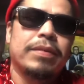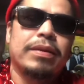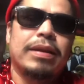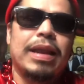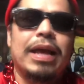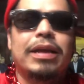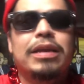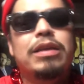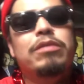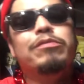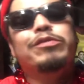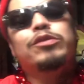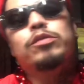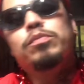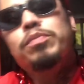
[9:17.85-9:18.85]
like he was
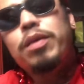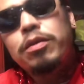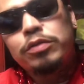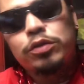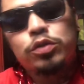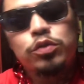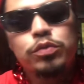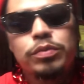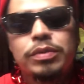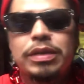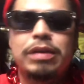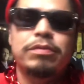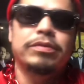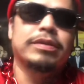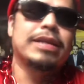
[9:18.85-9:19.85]
supposed to. He
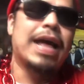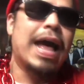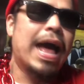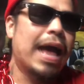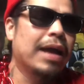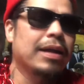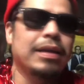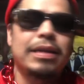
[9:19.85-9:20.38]
was hot.